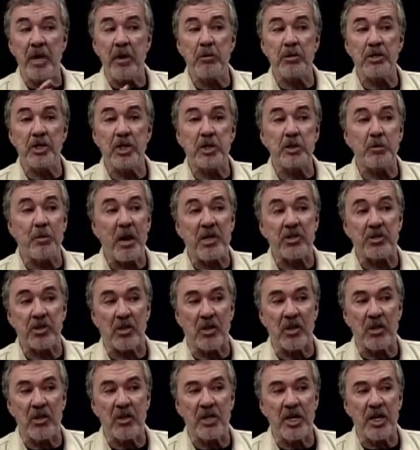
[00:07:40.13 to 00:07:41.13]
It was a
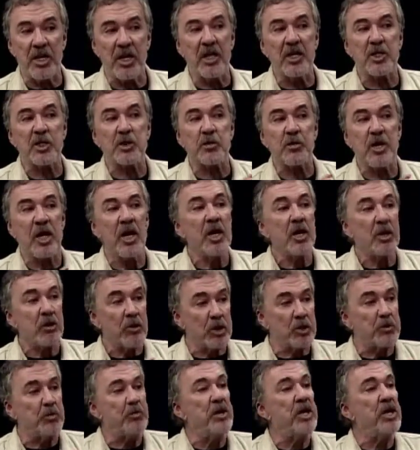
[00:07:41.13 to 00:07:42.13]
special. They did
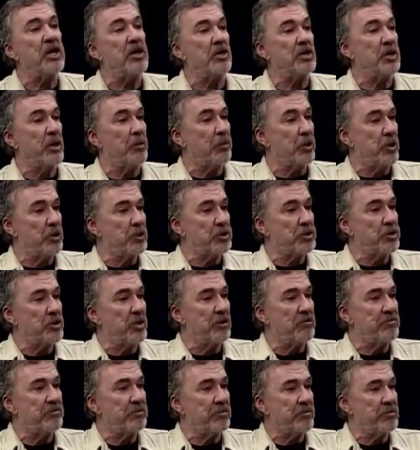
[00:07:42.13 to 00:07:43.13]
Chris Beard, the producer
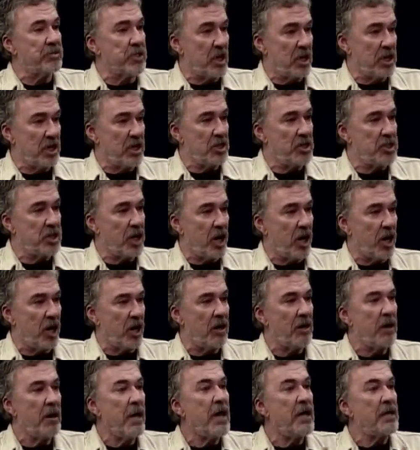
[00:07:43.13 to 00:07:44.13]
of Sonny and
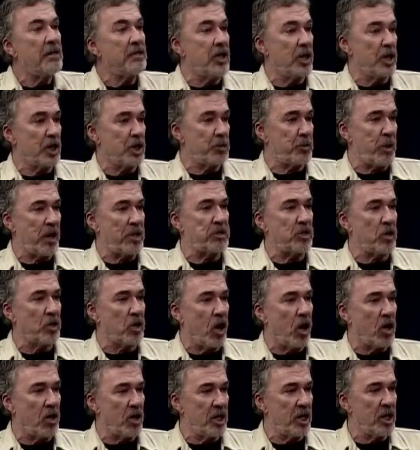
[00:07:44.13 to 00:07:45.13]
Cher, did a special
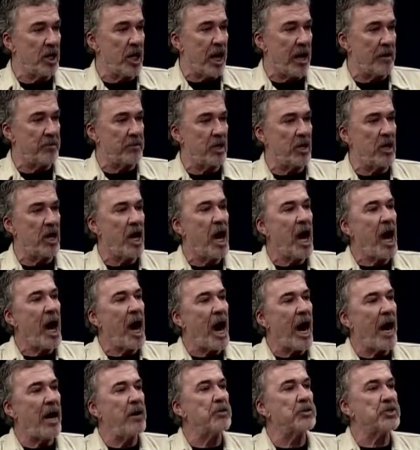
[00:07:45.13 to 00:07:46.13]
called Little Abner.
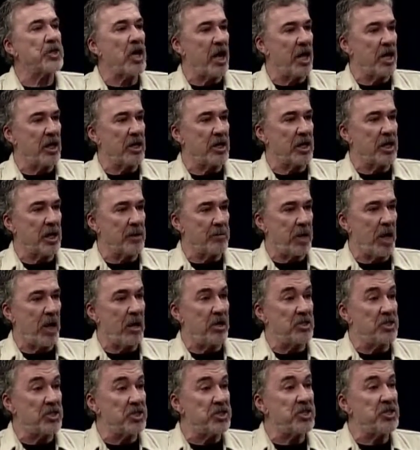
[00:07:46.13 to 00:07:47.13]
I was hired to come down
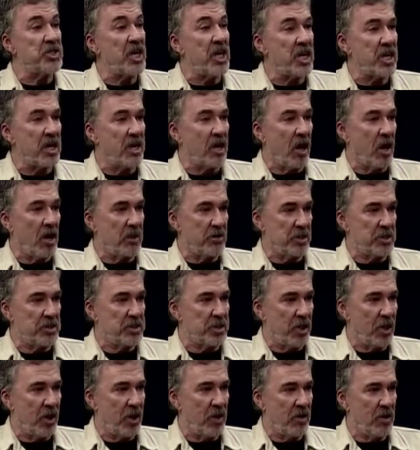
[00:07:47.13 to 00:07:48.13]
and sing on the show.